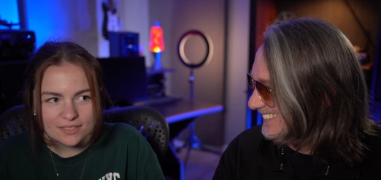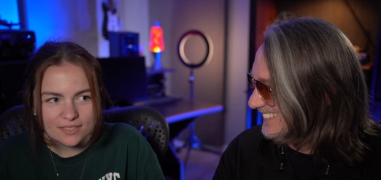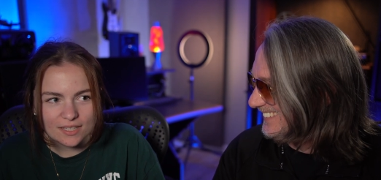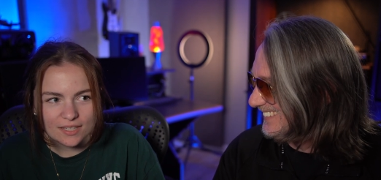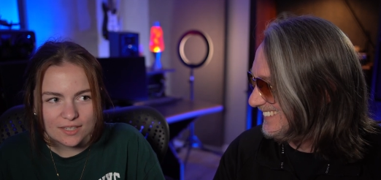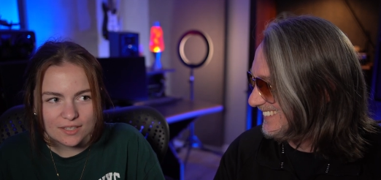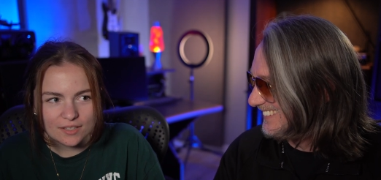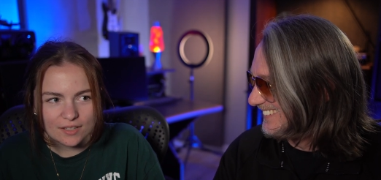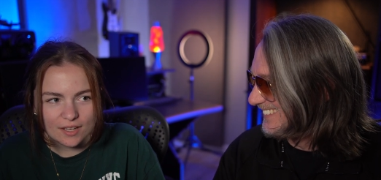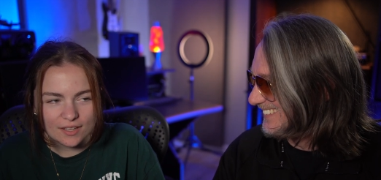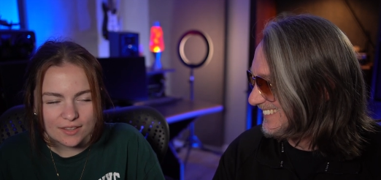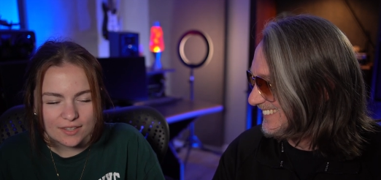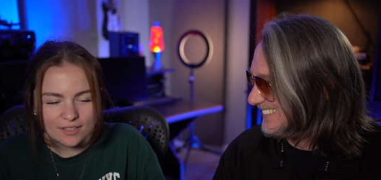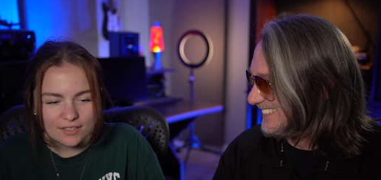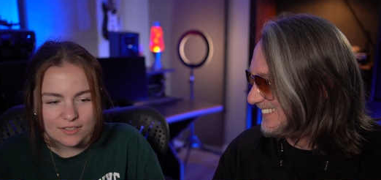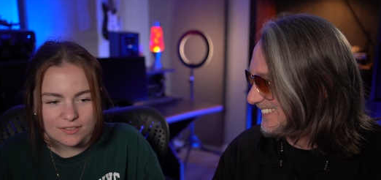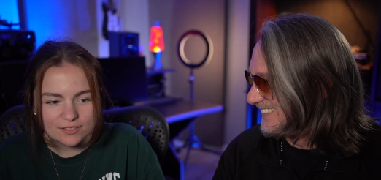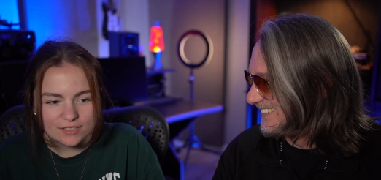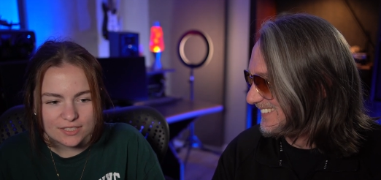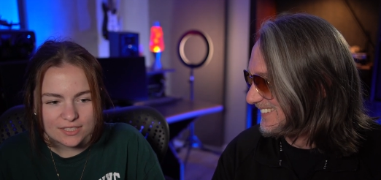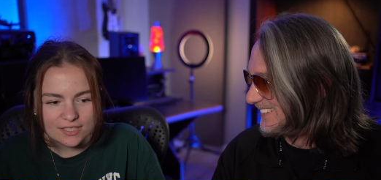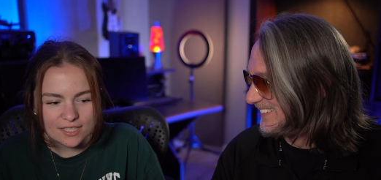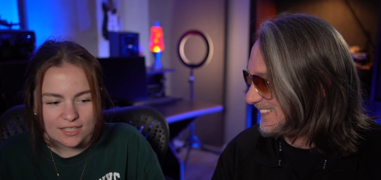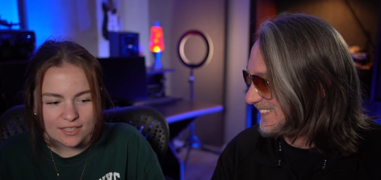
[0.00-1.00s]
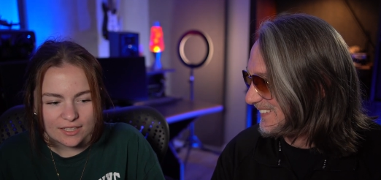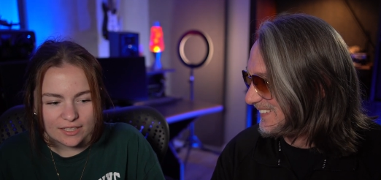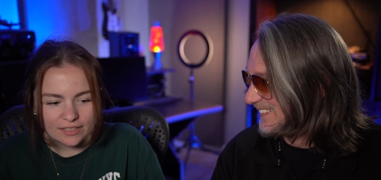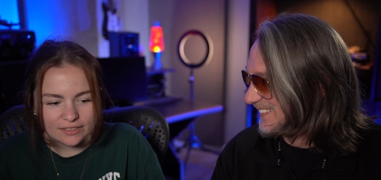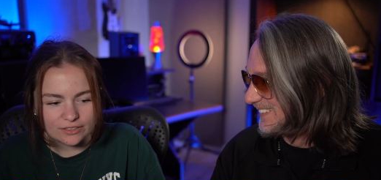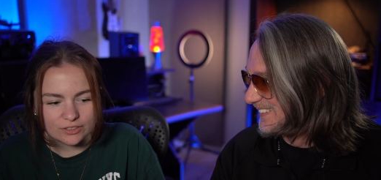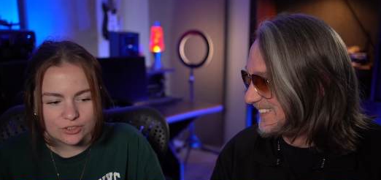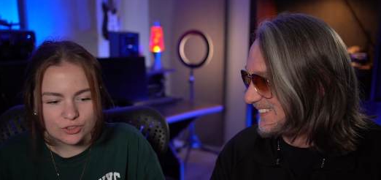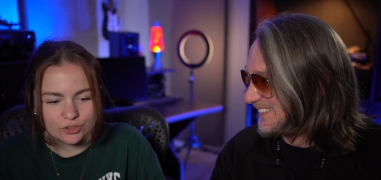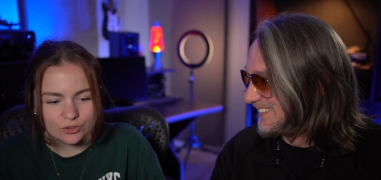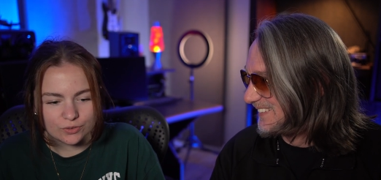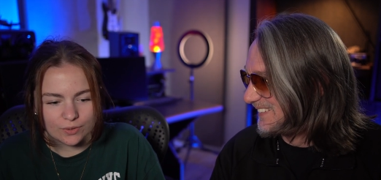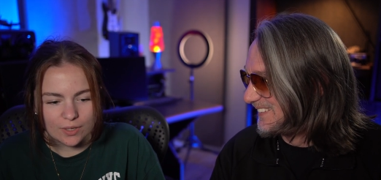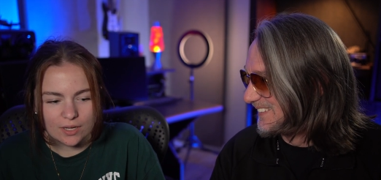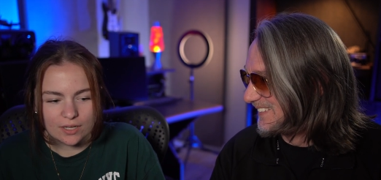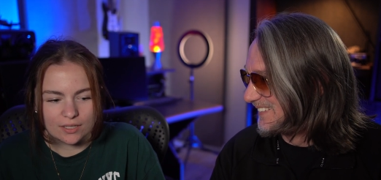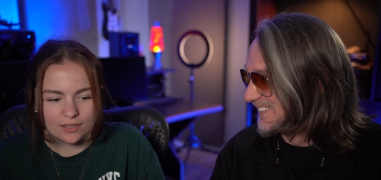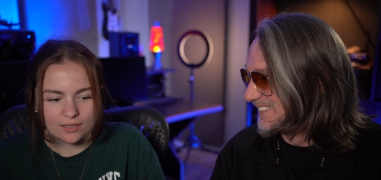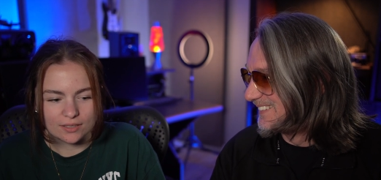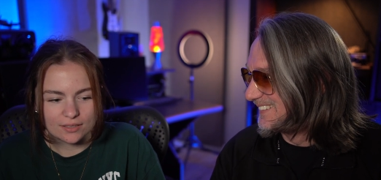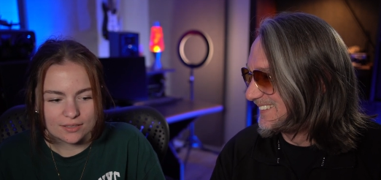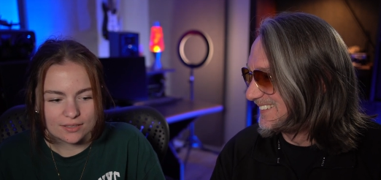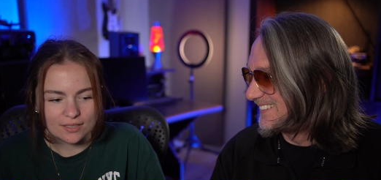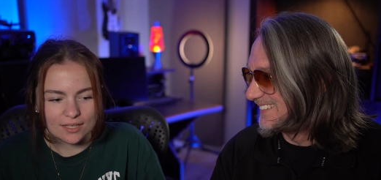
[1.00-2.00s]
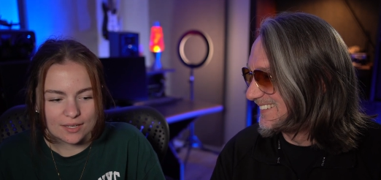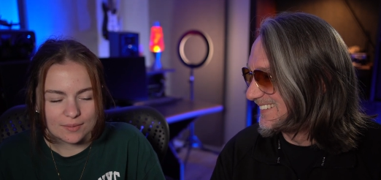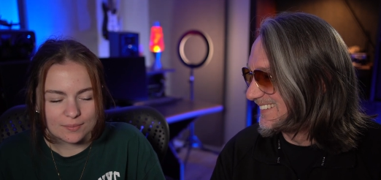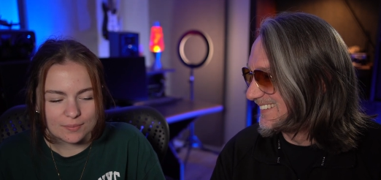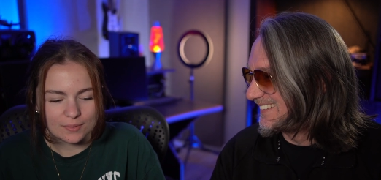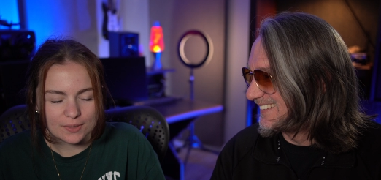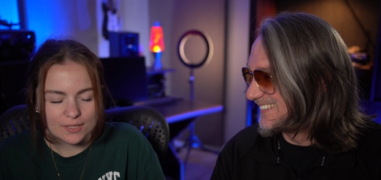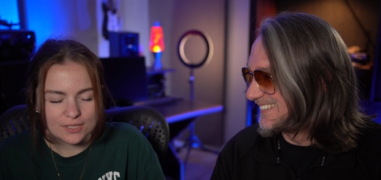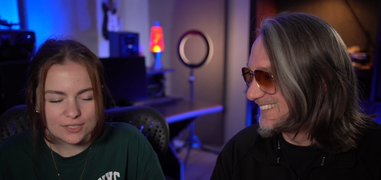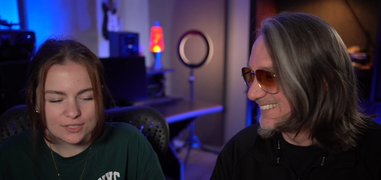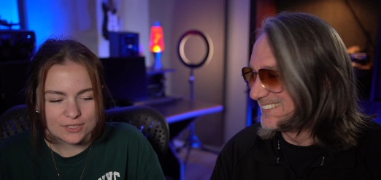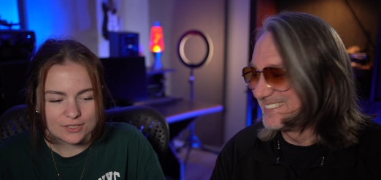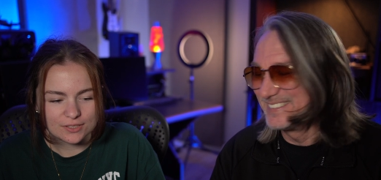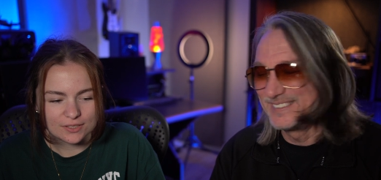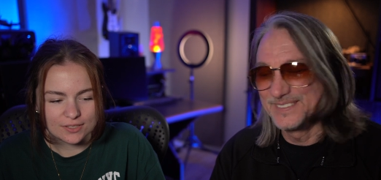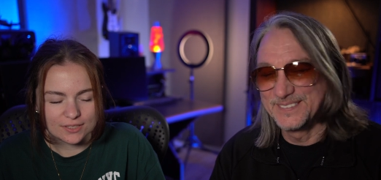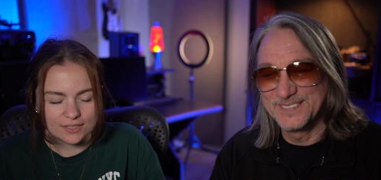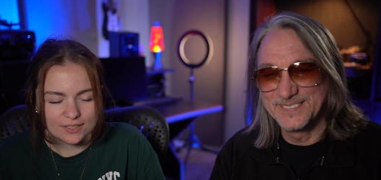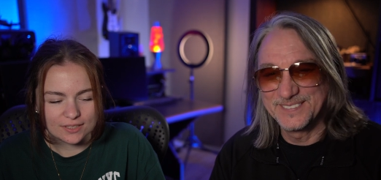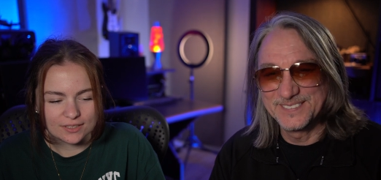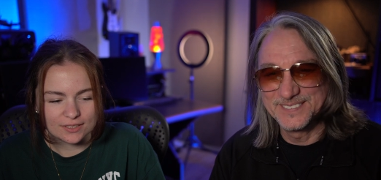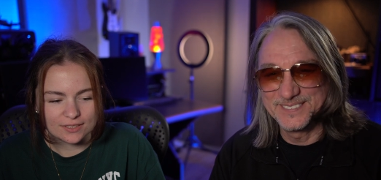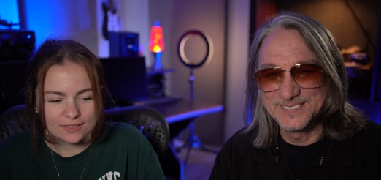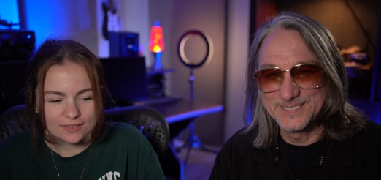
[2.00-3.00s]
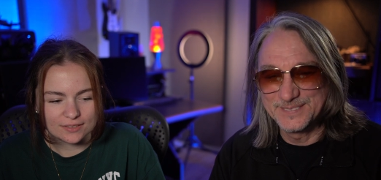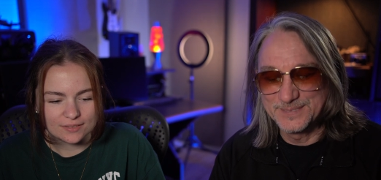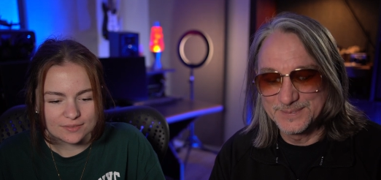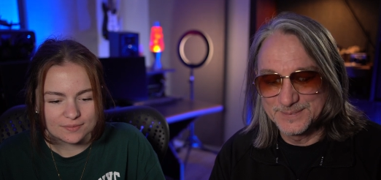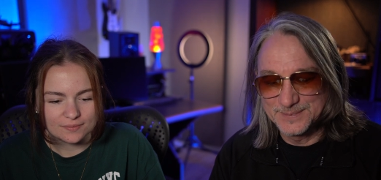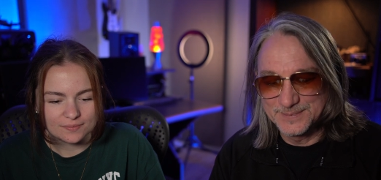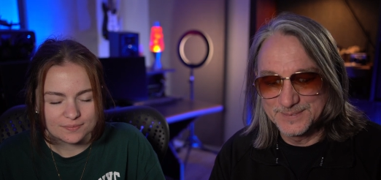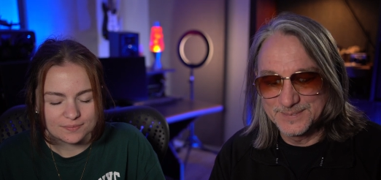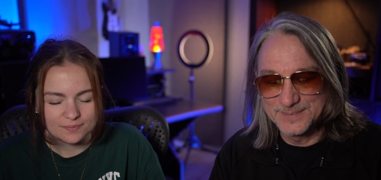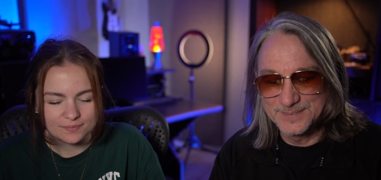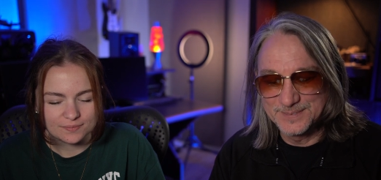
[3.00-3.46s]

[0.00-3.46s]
Speaker 1: it's like I think you just get like drunk. I'm pretty sure the.